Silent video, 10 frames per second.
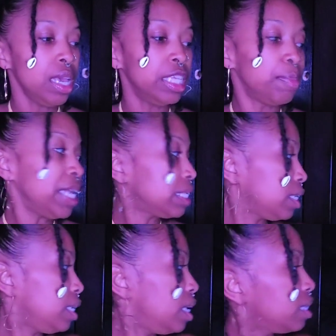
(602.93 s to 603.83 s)
It's
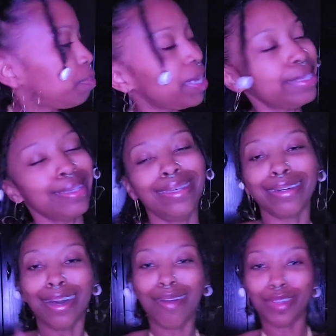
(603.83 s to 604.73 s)
basically
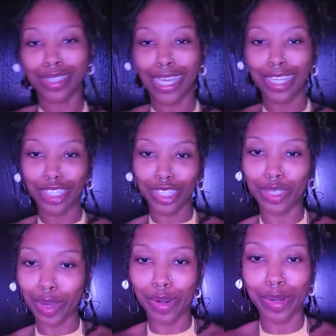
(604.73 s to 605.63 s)
a conversation
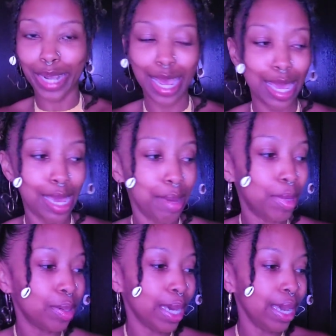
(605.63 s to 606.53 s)
starter game.
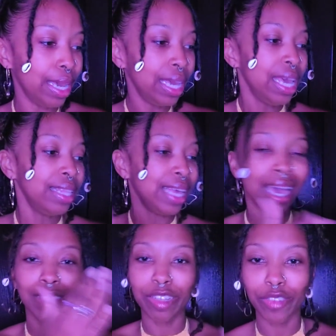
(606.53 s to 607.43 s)
Okay, they
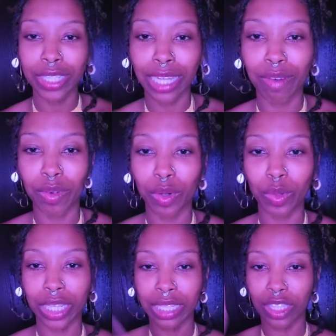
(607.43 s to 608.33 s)
have different
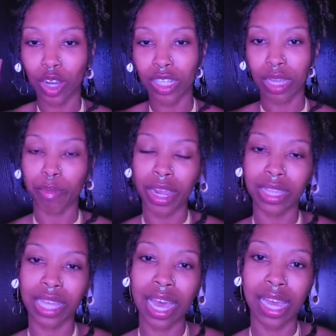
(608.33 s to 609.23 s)
levels. It starts at
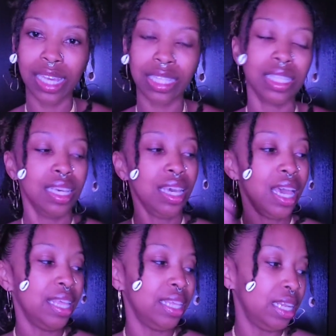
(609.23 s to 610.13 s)
break the ice,
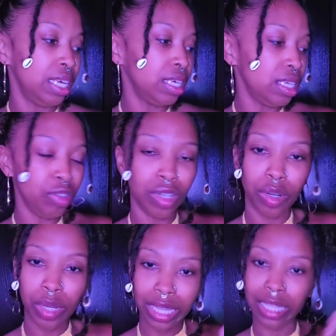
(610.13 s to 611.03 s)
and then it
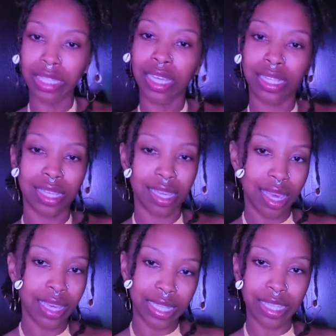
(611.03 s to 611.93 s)

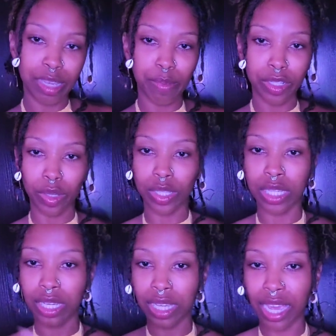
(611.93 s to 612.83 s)
gets deeper. So it's a
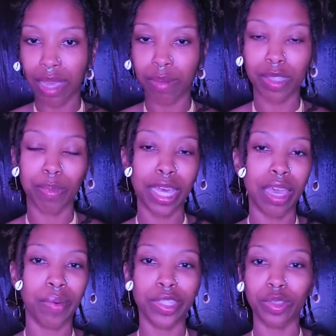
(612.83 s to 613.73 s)
good game to
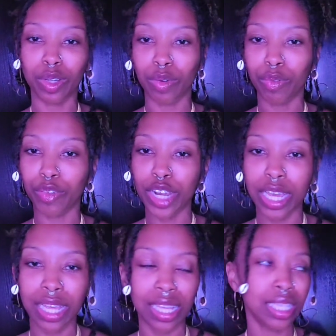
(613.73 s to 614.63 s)
play with
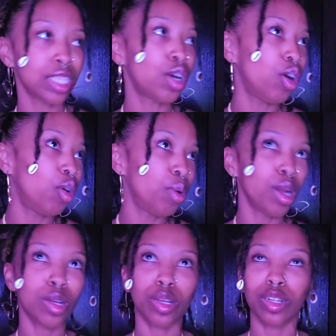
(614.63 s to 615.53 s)
friends,
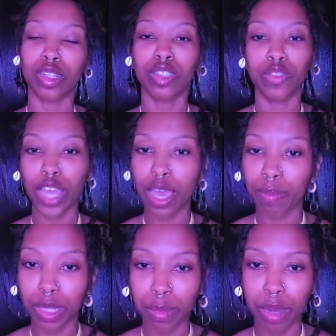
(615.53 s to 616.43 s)
coworkers,
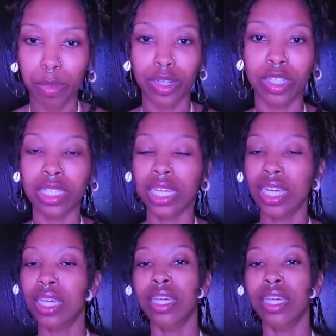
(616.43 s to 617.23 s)
family members,